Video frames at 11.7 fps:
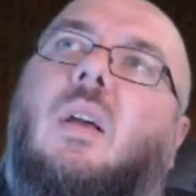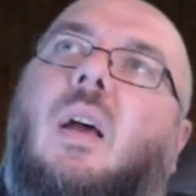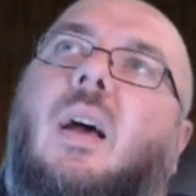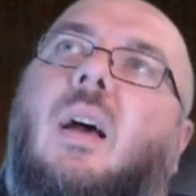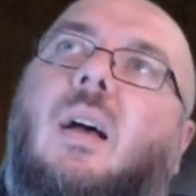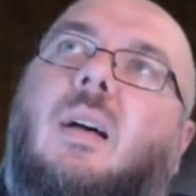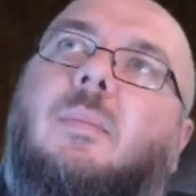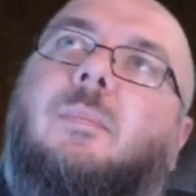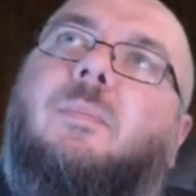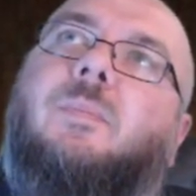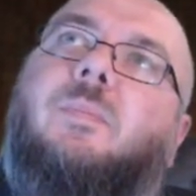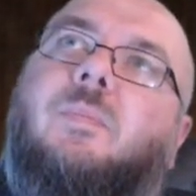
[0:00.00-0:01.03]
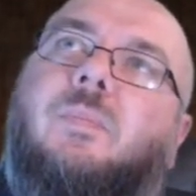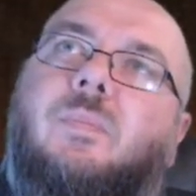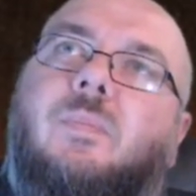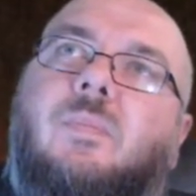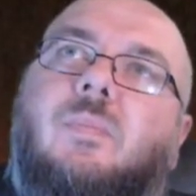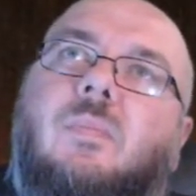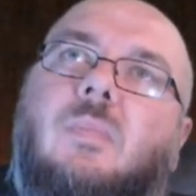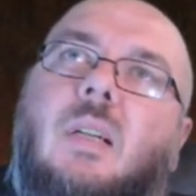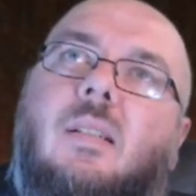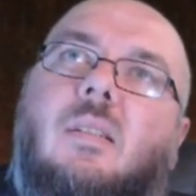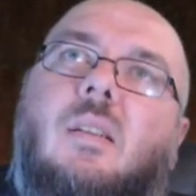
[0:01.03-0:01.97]
Um,
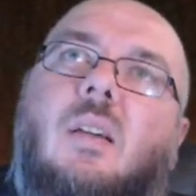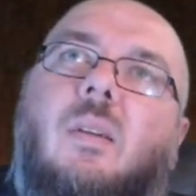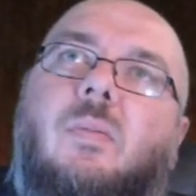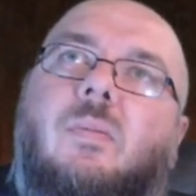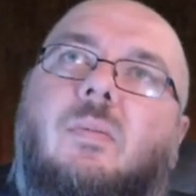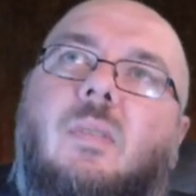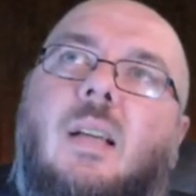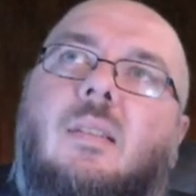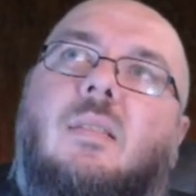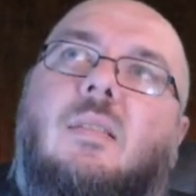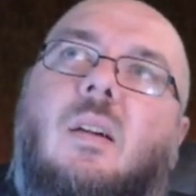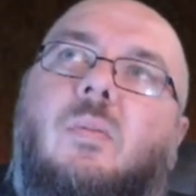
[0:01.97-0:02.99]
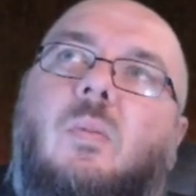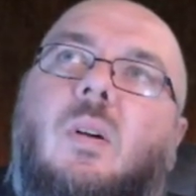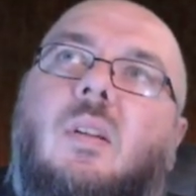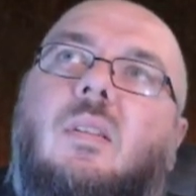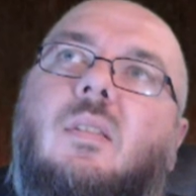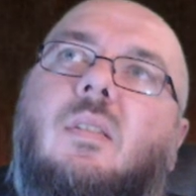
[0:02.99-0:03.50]
that's a tough. That's a tough one.